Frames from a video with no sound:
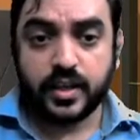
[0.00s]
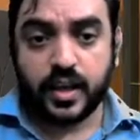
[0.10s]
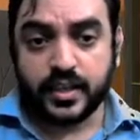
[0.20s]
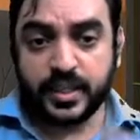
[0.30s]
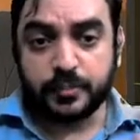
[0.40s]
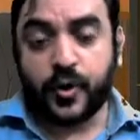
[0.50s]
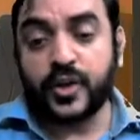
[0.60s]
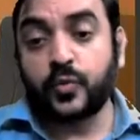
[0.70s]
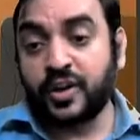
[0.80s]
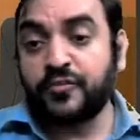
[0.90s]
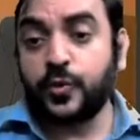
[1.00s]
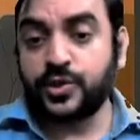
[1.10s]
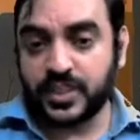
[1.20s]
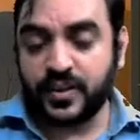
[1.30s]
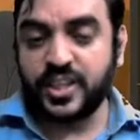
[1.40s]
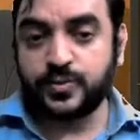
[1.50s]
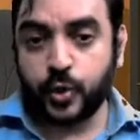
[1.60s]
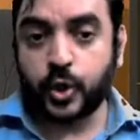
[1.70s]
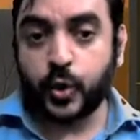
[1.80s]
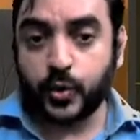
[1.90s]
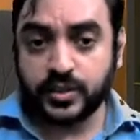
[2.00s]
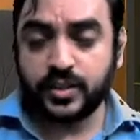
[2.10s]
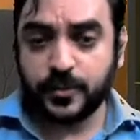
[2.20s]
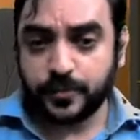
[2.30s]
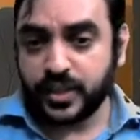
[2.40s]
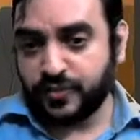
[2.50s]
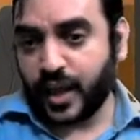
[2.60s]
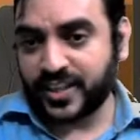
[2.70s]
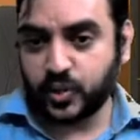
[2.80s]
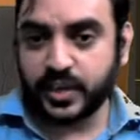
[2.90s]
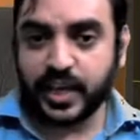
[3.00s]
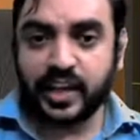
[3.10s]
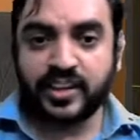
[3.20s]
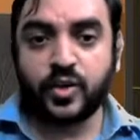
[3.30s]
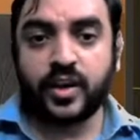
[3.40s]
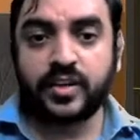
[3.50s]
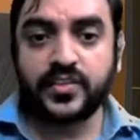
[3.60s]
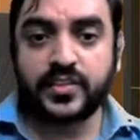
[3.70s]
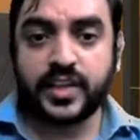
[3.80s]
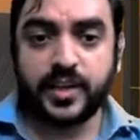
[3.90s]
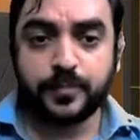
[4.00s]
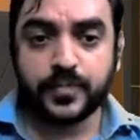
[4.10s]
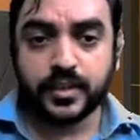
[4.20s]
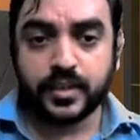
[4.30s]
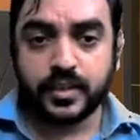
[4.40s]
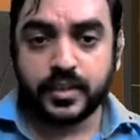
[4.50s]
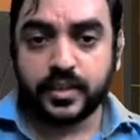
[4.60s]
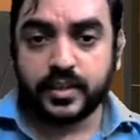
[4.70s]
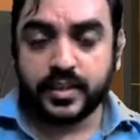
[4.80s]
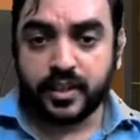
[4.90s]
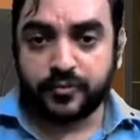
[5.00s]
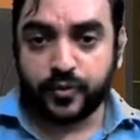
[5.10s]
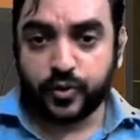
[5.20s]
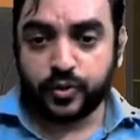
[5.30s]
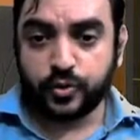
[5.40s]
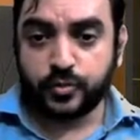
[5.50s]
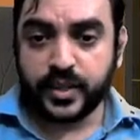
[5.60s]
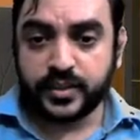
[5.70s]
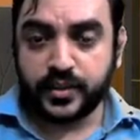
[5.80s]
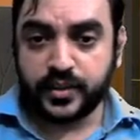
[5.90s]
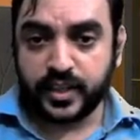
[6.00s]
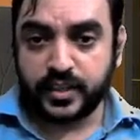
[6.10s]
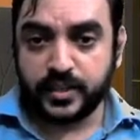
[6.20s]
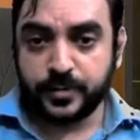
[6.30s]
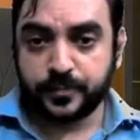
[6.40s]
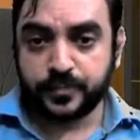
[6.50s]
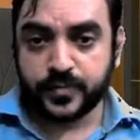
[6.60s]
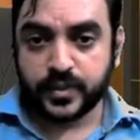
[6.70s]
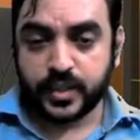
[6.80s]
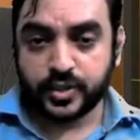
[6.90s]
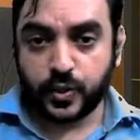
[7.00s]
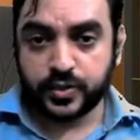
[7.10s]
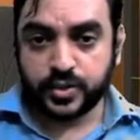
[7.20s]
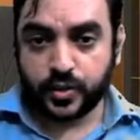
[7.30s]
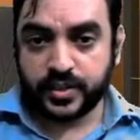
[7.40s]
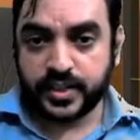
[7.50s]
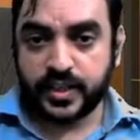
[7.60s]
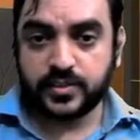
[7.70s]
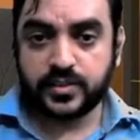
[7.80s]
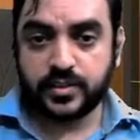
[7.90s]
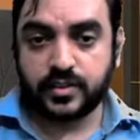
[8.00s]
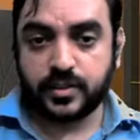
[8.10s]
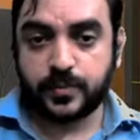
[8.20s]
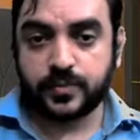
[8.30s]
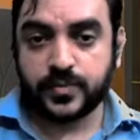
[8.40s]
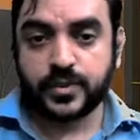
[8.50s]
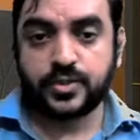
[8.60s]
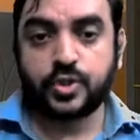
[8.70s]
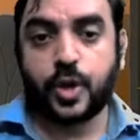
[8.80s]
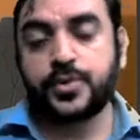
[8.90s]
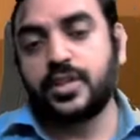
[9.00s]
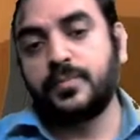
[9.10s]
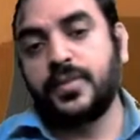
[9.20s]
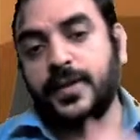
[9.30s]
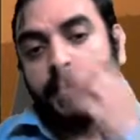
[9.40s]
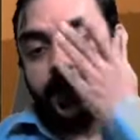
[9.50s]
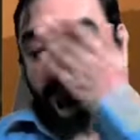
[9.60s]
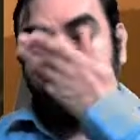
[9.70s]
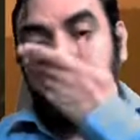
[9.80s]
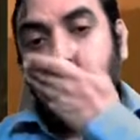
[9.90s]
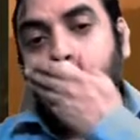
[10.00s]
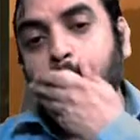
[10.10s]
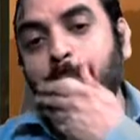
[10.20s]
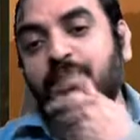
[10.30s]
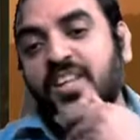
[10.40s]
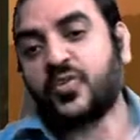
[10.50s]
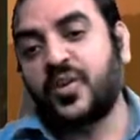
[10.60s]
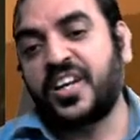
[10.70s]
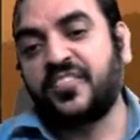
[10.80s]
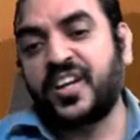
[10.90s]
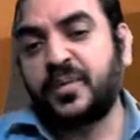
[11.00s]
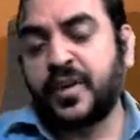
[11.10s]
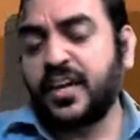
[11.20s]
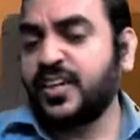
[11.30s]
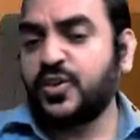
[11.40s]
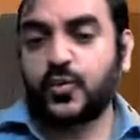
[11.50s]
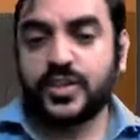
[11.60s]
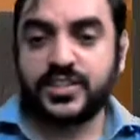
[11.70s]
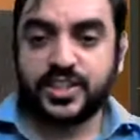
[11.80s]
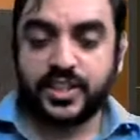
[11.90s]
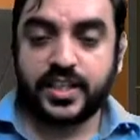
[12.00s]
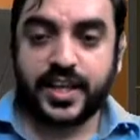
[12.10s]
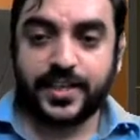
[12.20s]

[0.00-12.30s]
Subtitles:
I think 0.147 is more closer. If you actually calculate, you'll understand. Therefore, 2 by 13 is also not the answer. So option B, 25 by 169.